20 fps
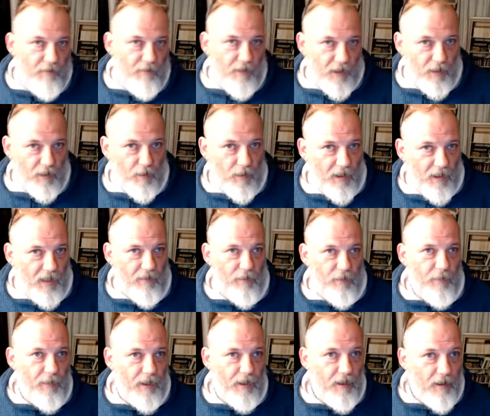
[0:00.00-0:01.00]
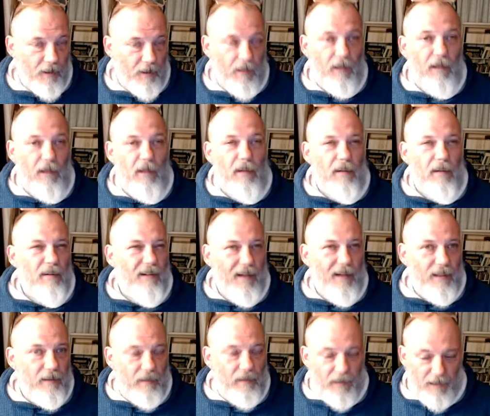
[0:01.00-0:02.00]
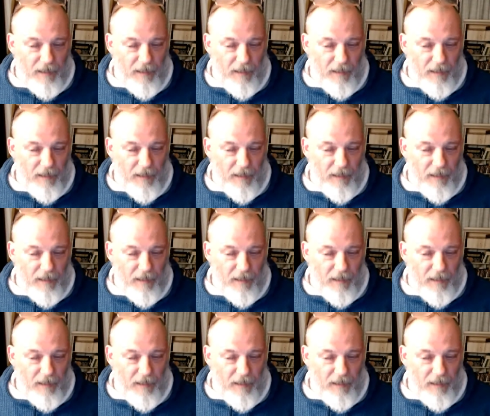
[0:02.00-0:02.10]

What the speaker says: federal government, right?